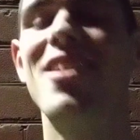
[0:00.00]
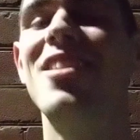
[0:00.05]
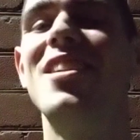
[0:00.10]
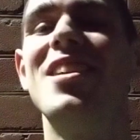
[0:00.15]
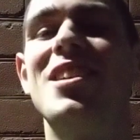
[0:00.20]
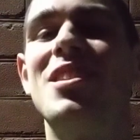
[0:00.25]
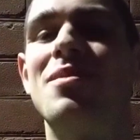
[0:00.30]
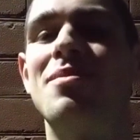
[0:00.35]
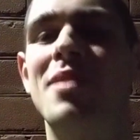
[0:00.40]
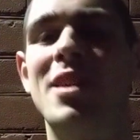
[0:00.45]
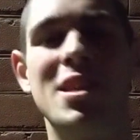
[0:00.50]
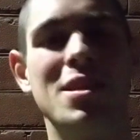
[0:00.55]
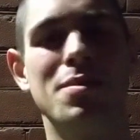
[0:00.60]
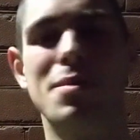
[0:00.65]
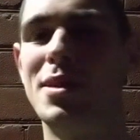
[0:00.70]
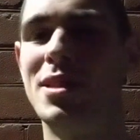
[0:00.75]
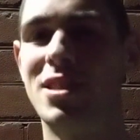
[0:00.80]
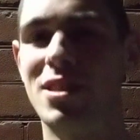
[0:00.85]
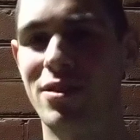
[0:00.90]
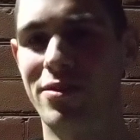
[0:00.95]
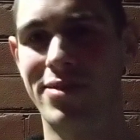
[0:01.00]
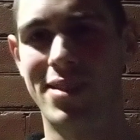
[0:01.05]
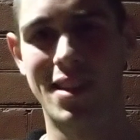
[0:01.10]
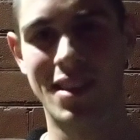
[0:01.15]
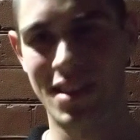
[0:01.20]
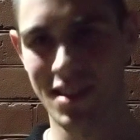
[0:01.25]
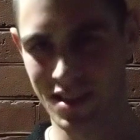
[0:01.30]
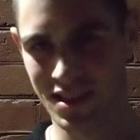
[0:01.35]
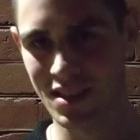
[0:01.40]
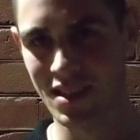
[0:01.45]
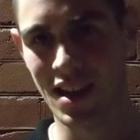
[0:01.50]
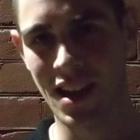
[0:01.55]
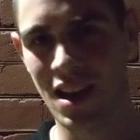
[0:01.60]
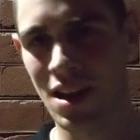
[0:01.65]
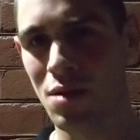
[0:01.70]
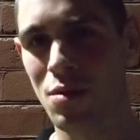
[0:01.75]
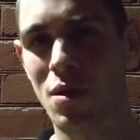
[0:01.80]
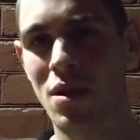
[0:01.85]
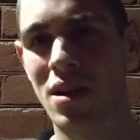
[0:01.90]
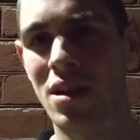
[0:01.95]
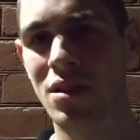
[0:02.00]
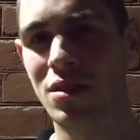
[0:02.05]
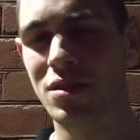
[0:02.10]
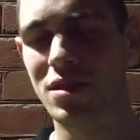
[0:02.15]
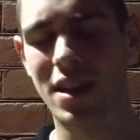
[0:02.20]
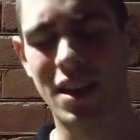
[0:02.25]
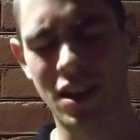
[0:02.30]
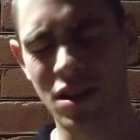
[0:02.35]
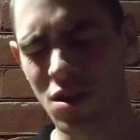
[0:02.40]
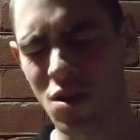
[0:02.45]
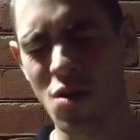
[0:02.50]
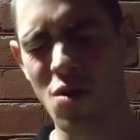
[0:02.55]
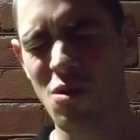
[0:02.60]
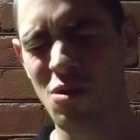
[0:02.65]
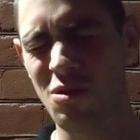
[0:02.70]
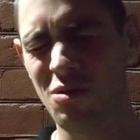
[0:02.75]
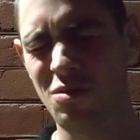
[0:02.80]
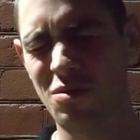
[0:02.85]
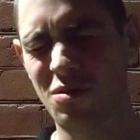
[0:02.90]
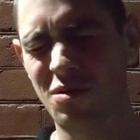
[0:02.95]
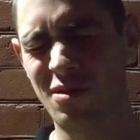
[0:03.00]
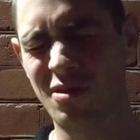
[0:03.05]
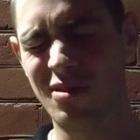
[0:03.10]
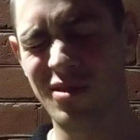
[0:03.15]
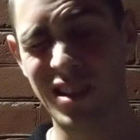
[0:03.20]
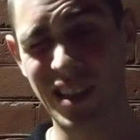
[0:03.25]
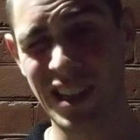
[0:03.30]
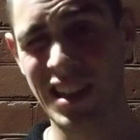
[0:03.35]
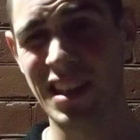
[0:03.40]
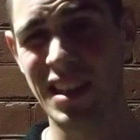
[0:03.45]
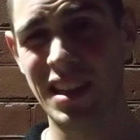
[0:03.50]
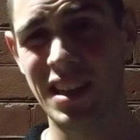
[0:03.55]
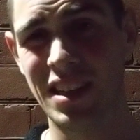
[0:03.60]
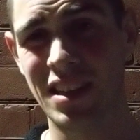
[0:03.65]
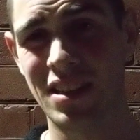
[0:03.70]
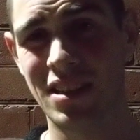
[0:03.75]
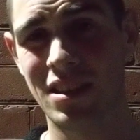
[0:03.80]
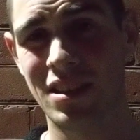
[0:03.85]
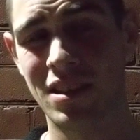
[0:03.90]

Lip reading: don't express myself like this anywhere else. Like, not really.